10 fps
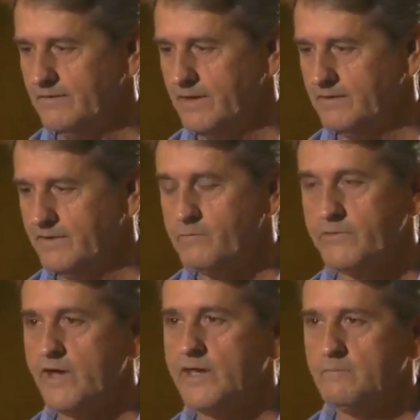that they were
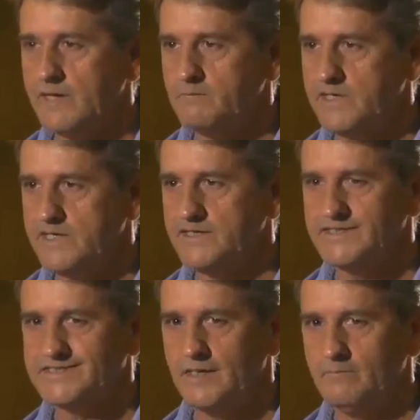trying to make me
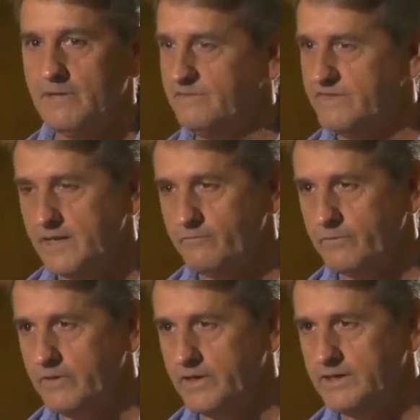into something I would
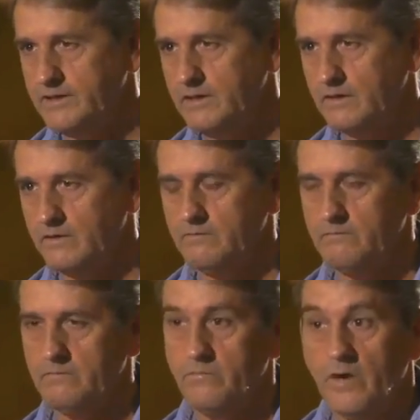never be, or
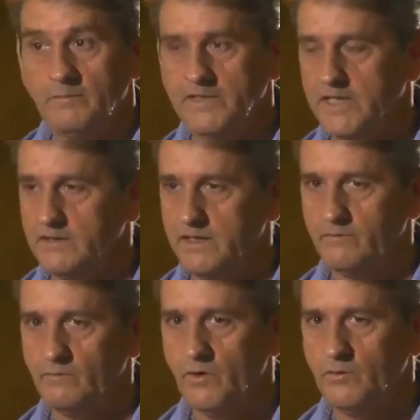probably didn't
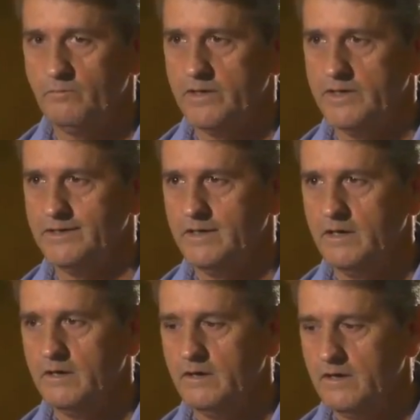never want to be.
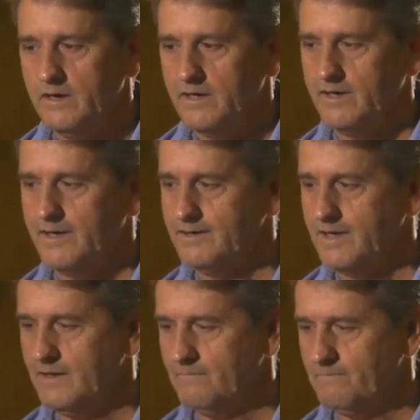
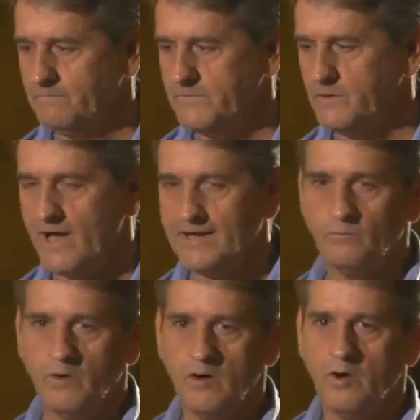And, I
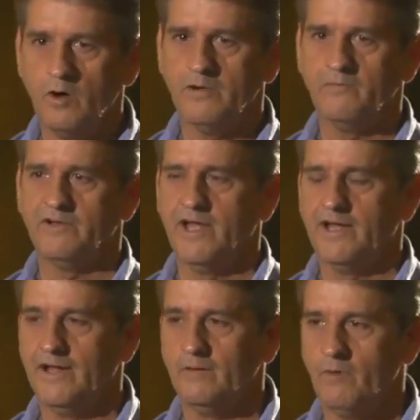could walk home every
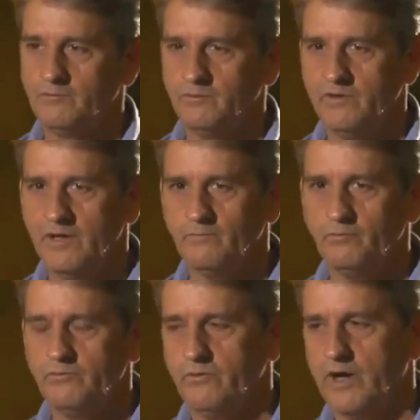night, and I walked the
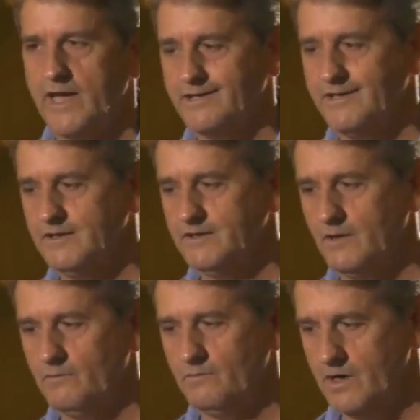railroad track,
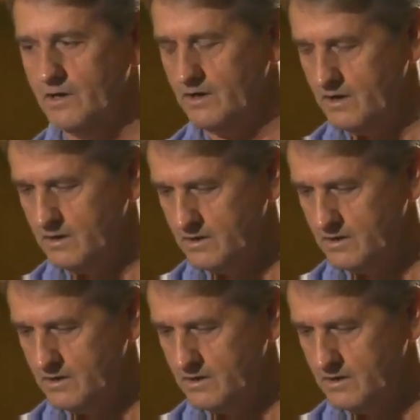and,